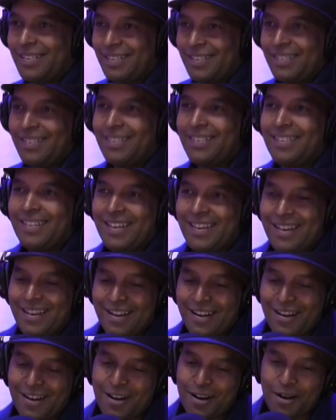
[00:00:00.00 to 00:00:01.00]
How you doing,
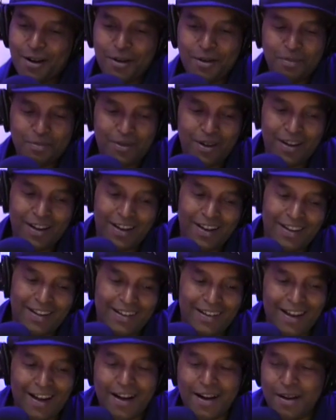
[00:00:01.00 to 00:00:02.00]
man? Oh
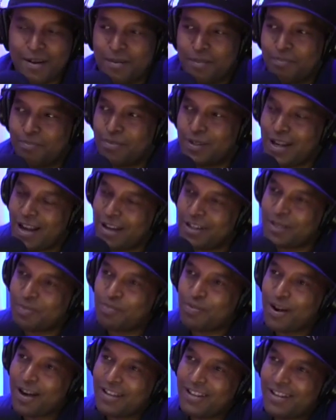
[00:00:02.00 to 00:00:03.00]
man, I'm blessed,
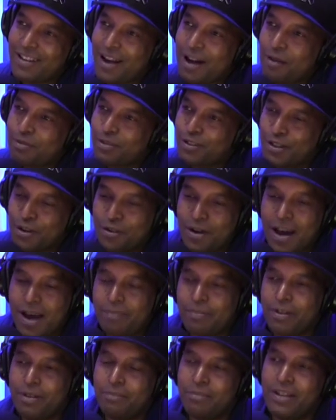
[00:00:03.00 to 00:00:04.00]
brother. I'm so
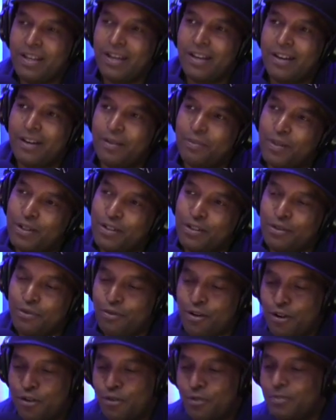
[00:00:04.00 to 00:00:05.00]
happy to be here with you,
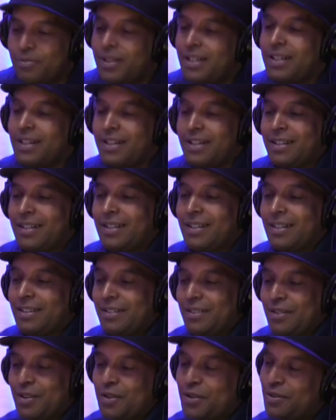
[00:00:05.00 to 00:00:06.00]
Rome.
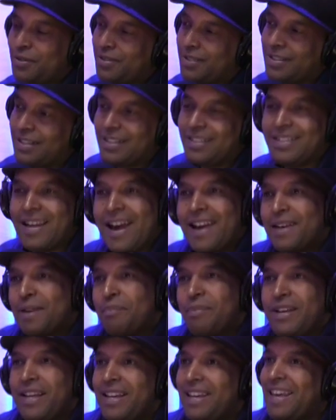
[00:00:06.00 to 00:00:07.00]
You know, just excited to
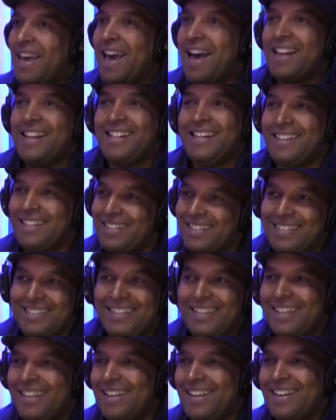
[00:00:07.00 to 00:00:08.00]
be in Cali and
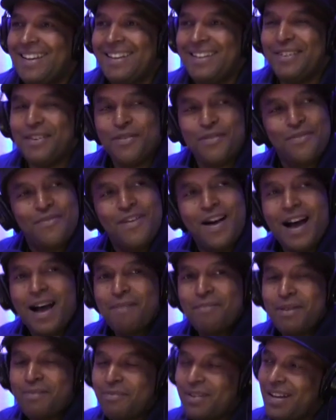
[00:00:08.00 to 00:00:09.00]
yeah, man. New
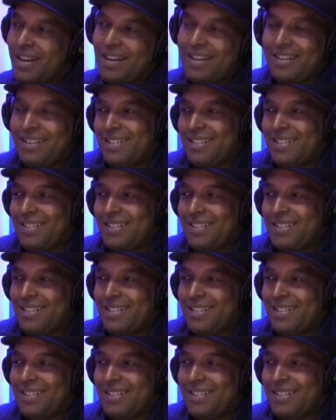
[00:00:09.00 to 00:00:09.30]
environment, man.